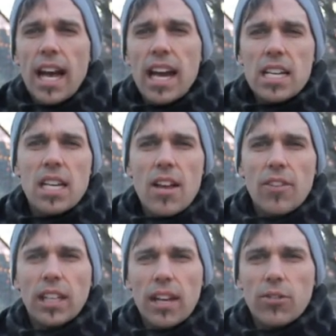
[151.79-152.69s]
Isaiah
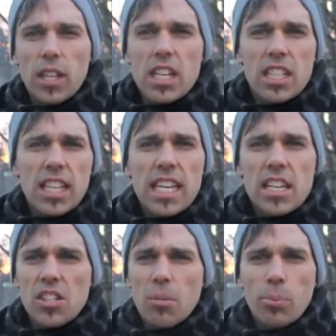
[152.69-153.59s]
58, for these
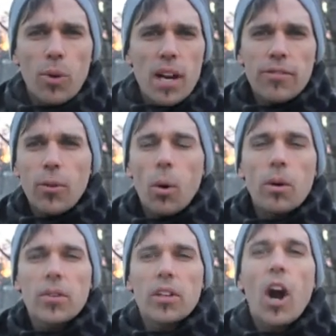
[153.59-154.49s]
things to break forth in